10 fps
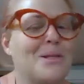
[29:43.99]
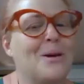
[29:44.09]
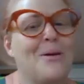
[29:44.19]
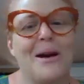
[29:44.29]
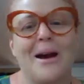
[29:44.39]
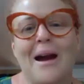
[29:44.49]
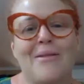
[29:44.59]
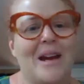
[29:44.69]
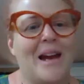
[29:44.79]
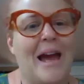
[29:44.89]
Sorry, I
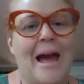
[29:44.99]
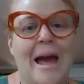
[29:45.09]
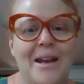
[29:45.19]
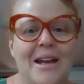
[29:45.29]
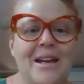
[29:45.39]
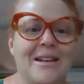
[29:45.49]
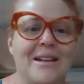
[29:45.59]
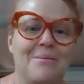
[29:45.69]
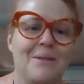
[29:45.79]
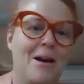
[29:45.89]
have a cat and a kitten,